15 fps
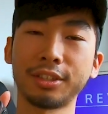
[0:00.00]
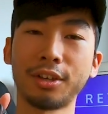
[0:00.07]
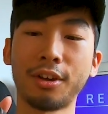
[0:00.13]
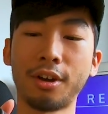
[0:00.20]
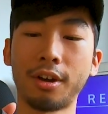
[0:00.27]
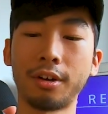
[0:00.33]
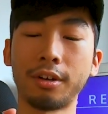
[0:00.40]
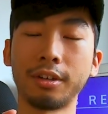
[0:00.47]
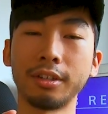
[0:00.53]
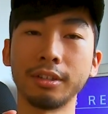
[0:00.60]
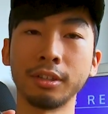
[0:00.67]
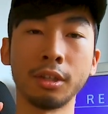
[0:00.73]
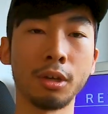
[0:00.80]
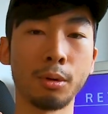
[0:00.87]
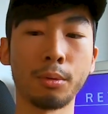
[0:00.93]
are
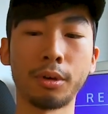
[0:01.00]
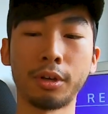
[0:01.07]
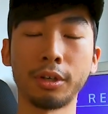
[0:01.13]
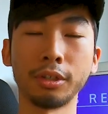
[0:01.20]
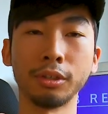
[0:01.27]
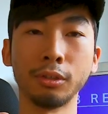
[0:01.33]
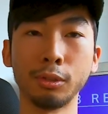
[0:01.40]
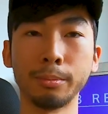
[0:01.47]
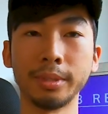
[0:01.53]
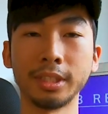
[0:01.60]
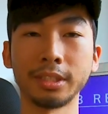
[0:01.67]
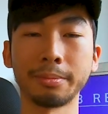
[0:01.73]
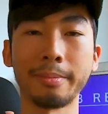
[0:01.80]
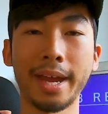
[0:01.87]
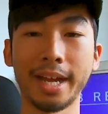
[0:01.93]
lower
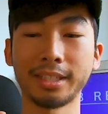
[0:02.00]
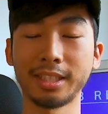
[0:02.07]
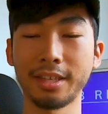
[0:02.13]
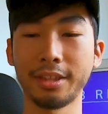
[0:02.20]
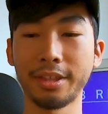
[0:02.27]
lumens max, I